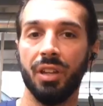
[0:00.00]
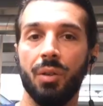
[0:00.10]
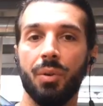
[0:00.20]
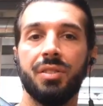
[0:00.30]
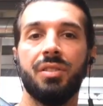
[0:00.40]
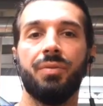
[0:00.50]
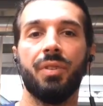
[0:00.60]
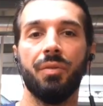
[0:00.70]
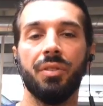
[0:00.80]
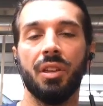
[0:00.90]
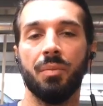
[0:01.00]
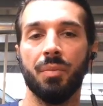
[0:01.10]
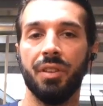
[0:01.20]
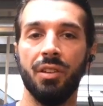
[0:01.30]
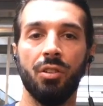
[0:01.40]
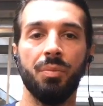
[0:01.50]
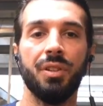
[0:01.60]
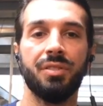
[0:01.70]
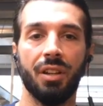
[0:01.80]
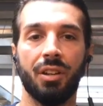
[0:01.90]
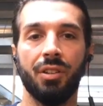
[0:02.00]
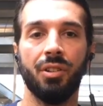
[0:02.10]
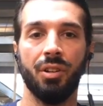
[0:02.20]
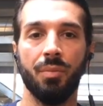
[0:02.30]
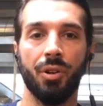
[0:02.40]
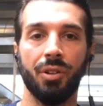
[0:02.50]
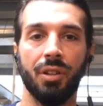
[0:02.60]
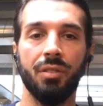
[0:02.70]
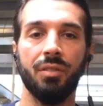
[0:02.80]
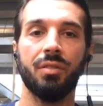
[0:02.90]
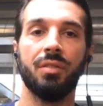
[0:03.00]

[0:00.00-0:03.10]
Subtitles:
KYC for everything, but then there'll be a secondary market